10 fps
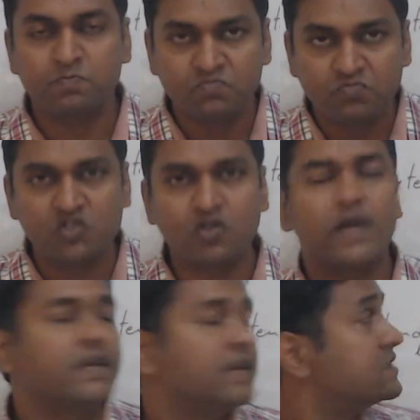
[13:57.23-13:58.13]
So I
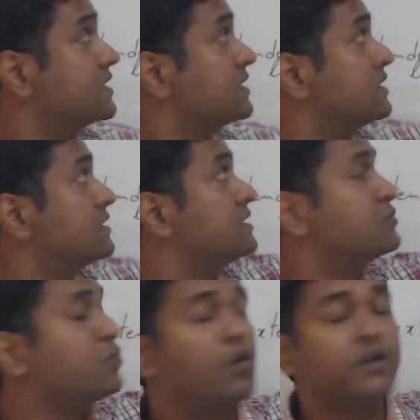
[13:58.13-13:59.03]
can say that this
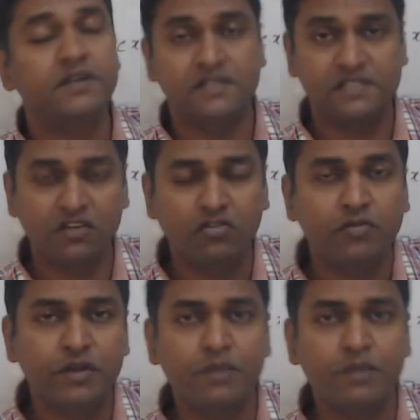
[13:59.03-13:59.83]
point is equilibrium